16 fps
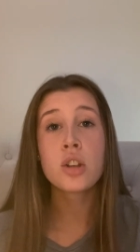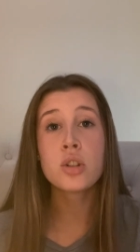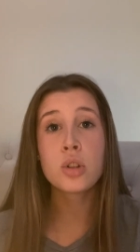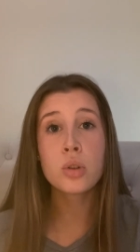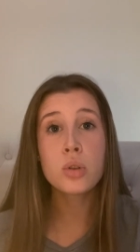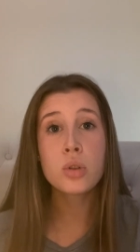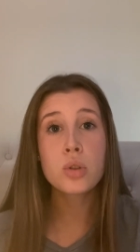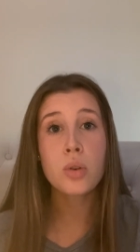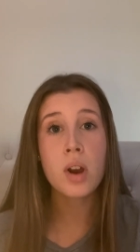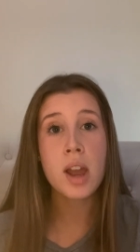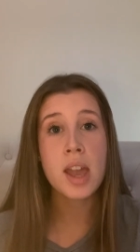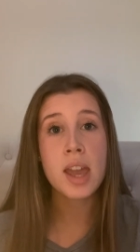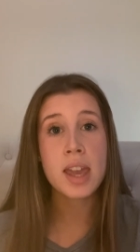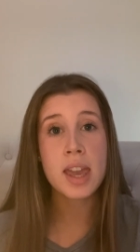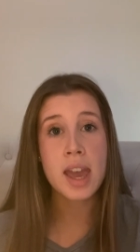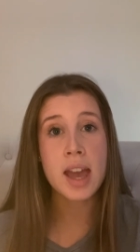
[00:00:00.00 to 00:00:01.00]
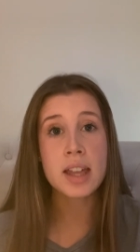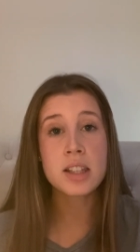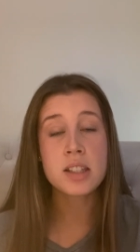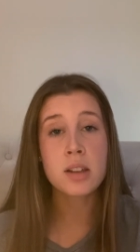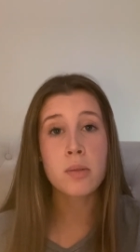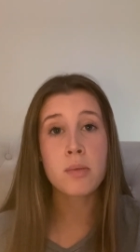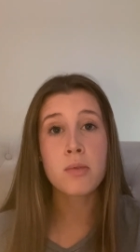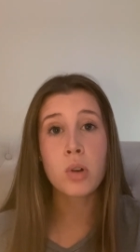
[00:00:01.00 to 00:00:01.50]
do try and get
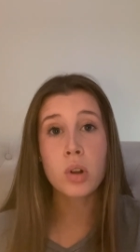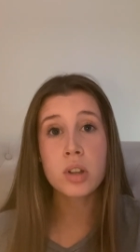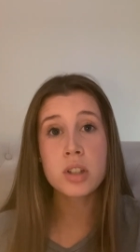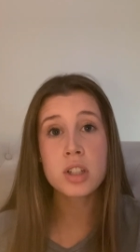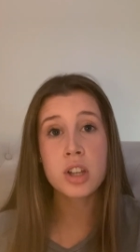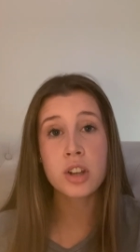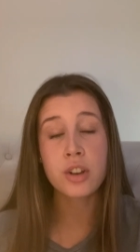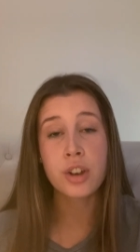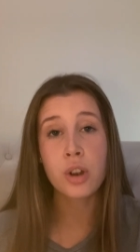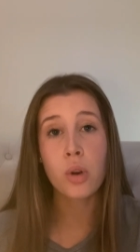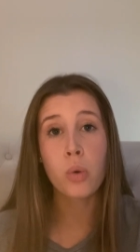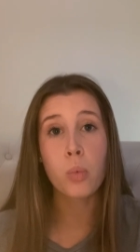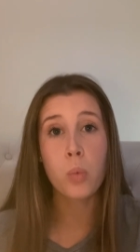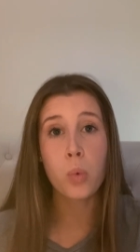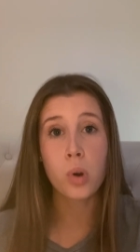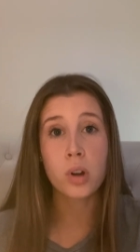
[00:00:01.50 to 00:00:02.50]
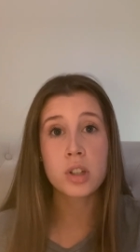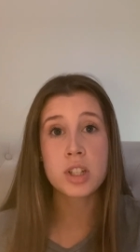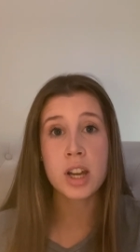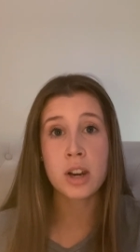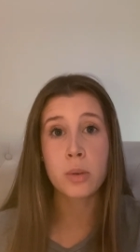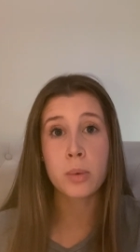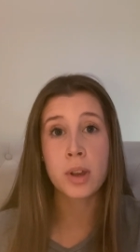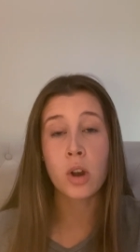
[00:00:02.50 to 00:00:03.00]
some volunteering or work
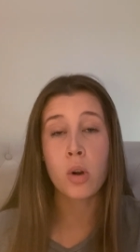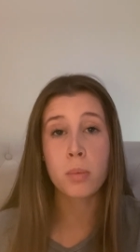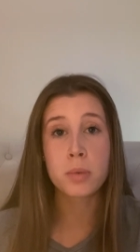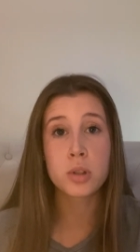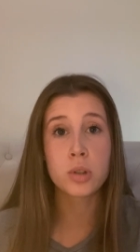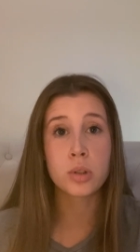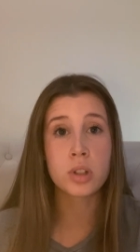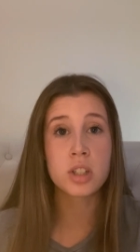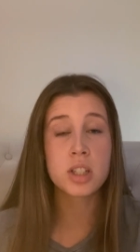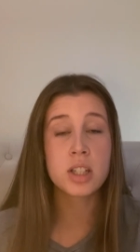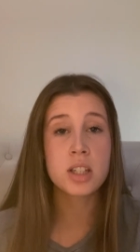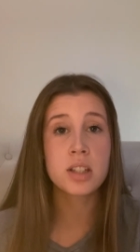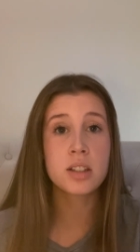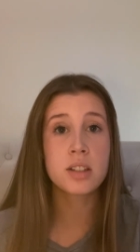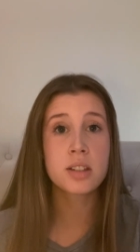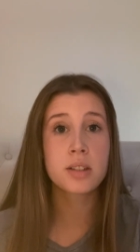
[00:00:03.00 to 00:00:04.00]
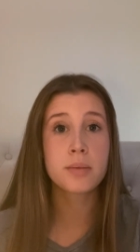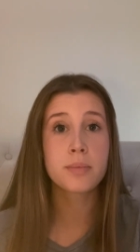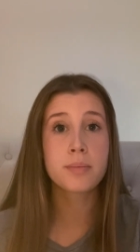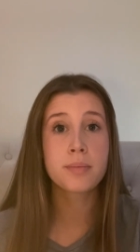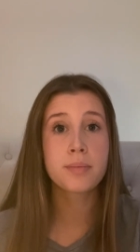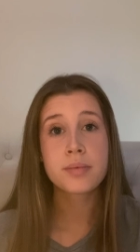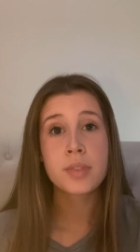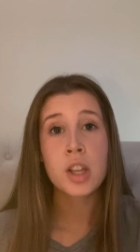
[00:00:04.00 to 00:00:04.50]
shadowing opportunities.
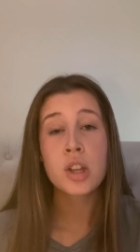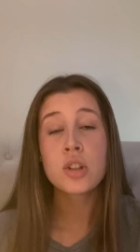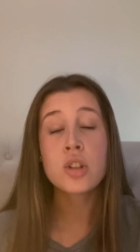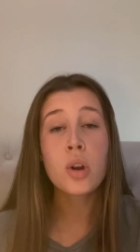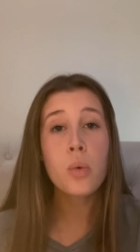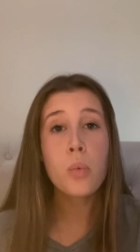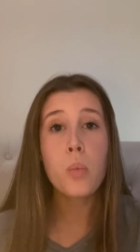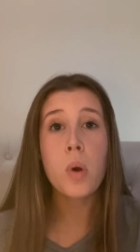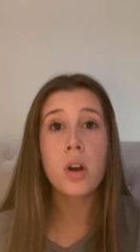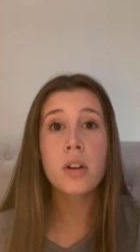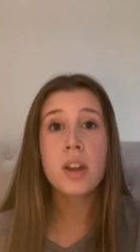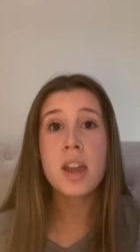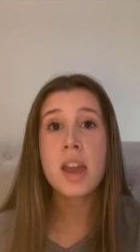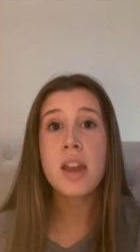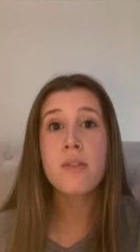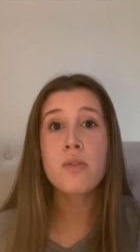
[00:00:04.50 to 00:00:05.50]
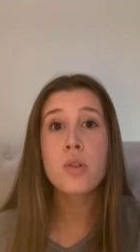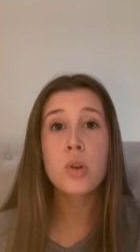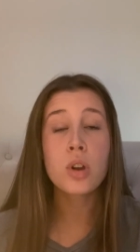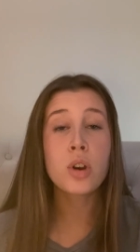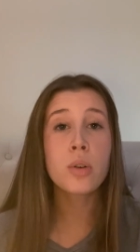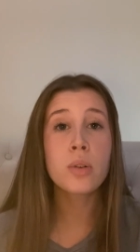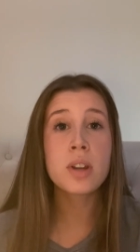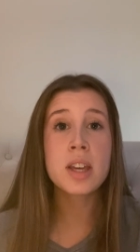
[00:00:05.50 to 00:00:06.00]
Don't worry if you can
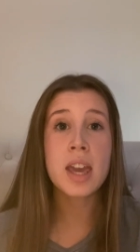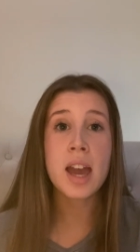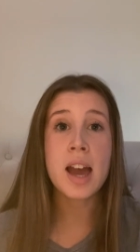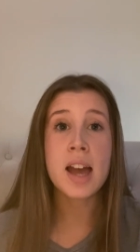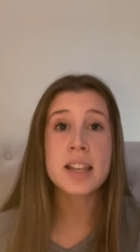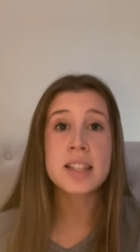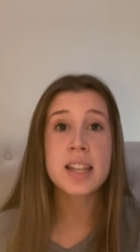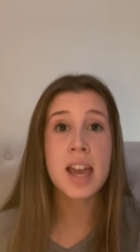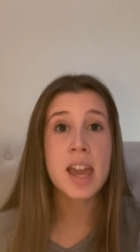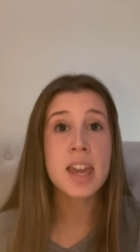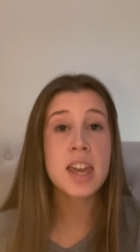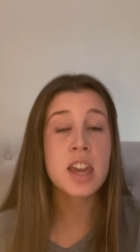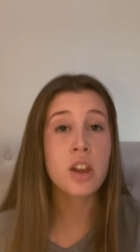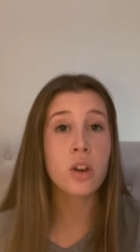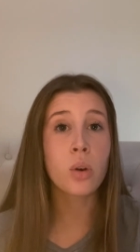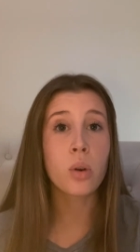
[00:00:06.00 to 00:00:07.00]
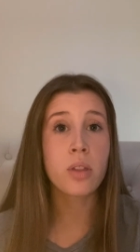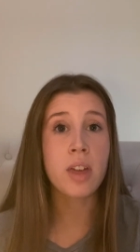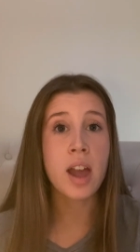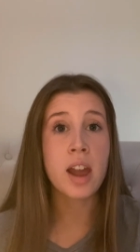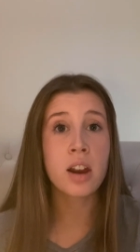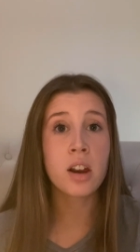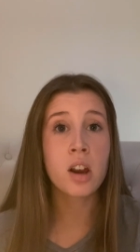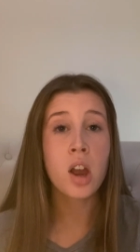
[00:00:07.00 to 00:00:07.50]
only get a day here or
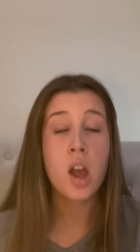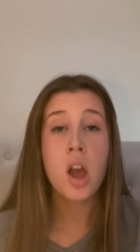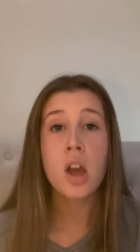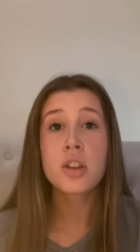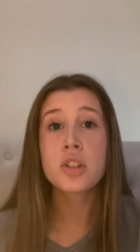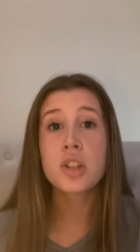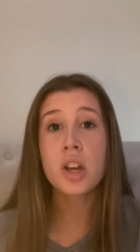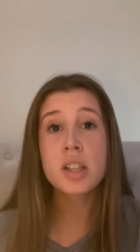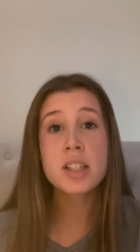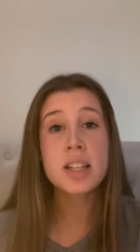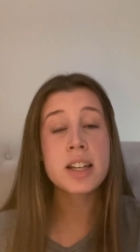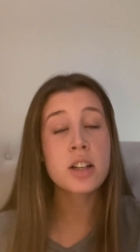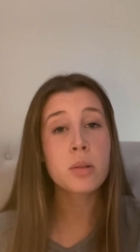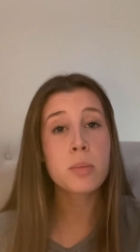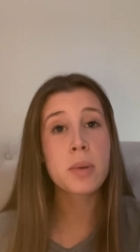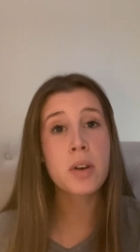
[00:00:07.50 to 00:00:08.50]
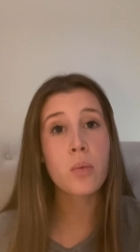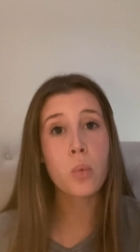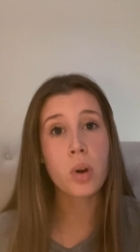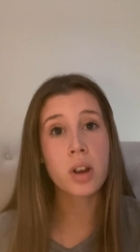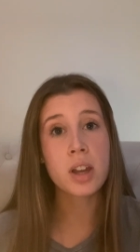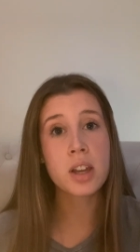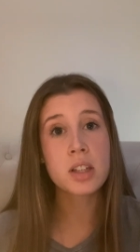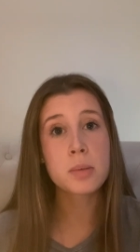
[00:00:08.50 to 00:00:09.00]
there. Just a little bit of
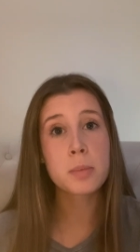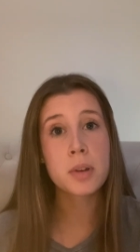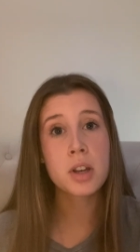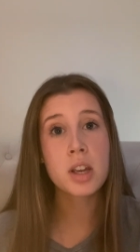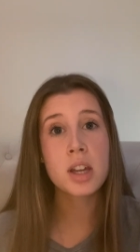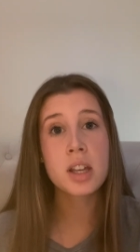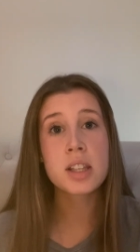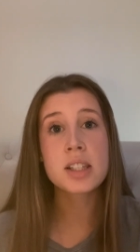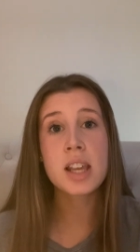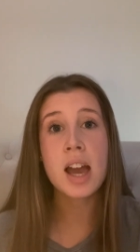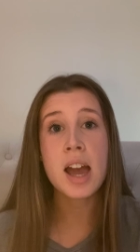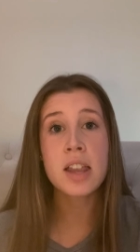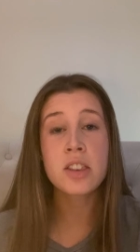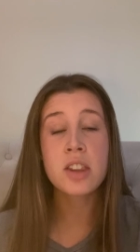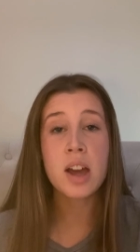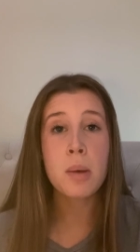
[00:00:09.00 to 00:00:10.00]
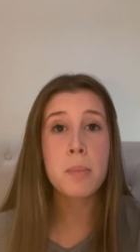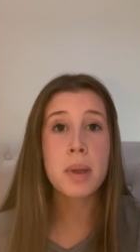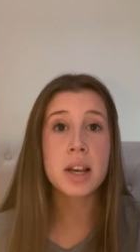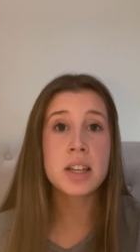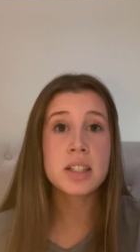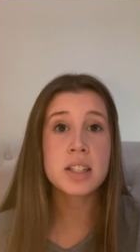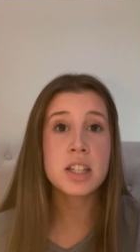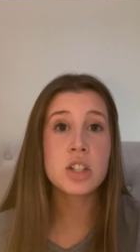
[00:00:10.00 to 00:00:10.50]
work experience and the
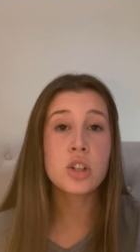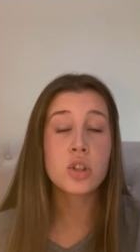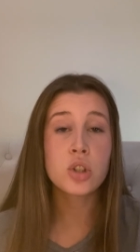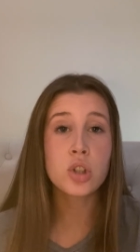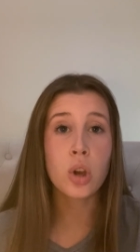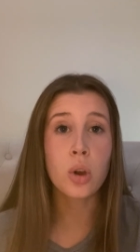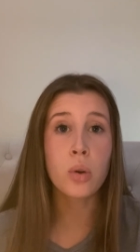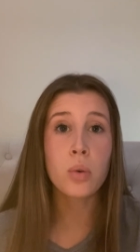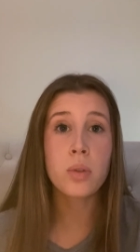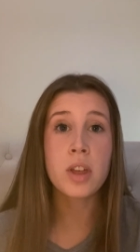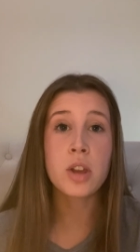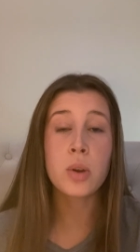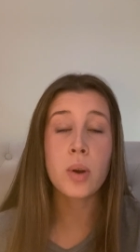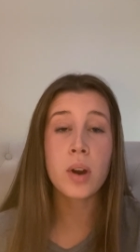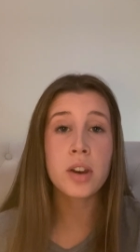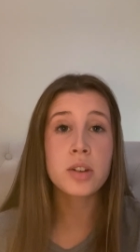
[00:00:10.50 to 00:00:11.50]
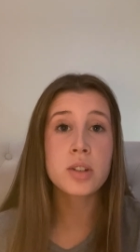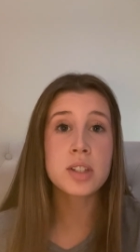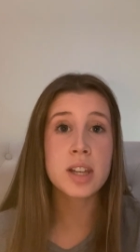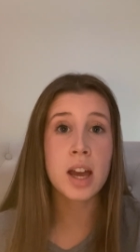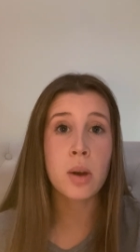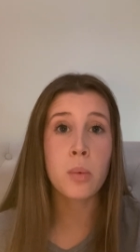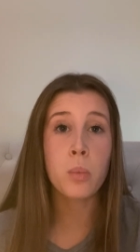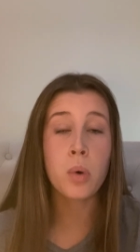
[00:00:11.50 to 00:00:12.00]
ability to show that you
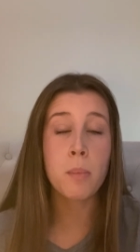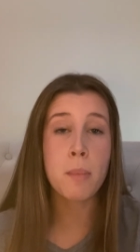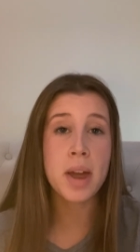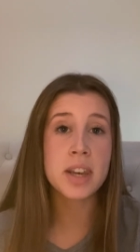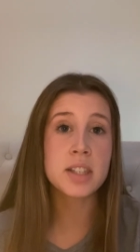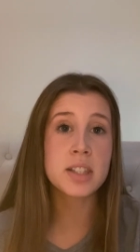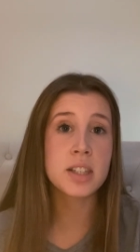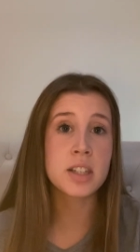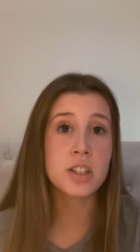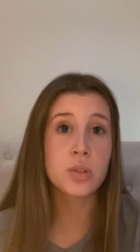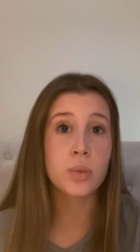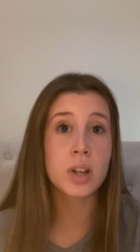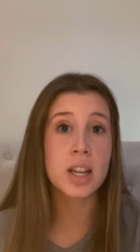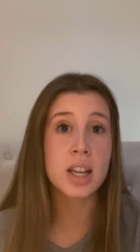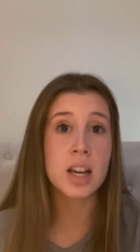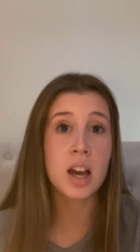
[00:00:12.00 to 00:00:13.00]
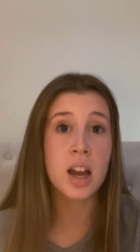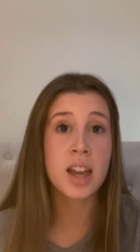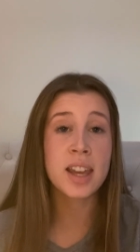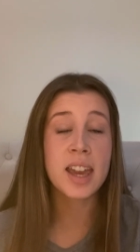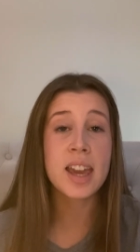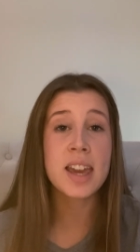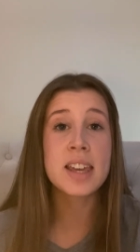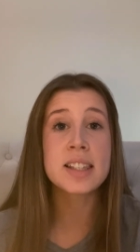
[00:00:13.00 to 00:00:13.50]
understand what medicine is really like
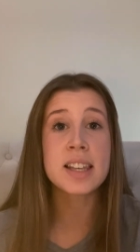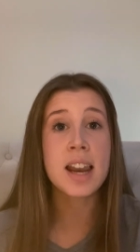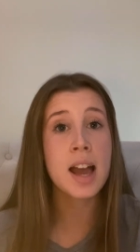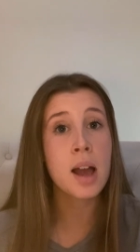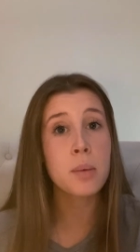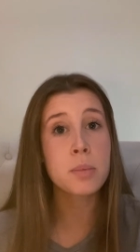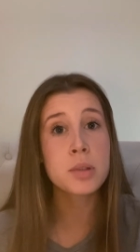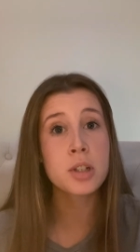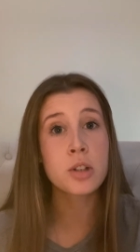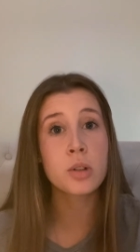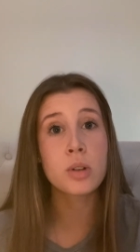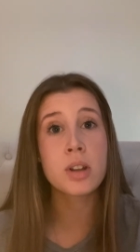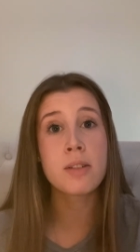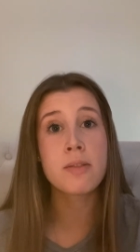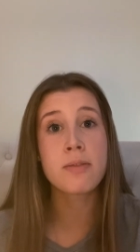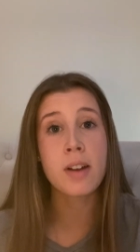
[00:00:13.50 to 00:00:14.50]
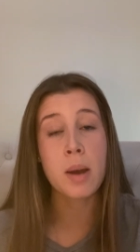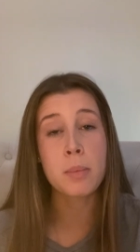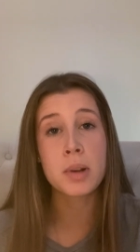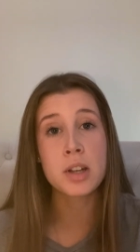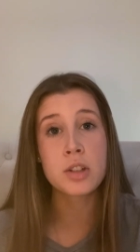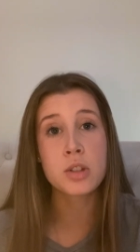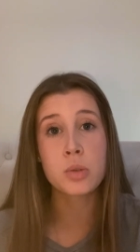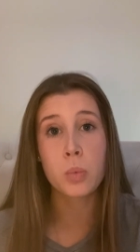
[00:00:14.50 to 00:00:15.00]
is an absolutely
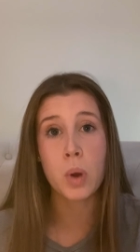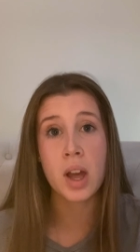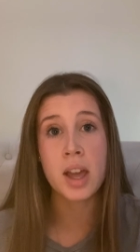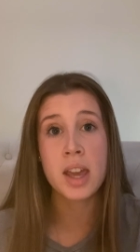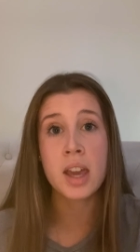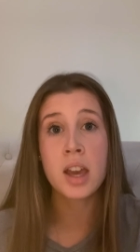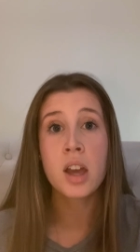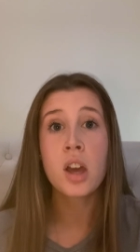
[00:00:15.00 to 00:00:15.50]
fabulous way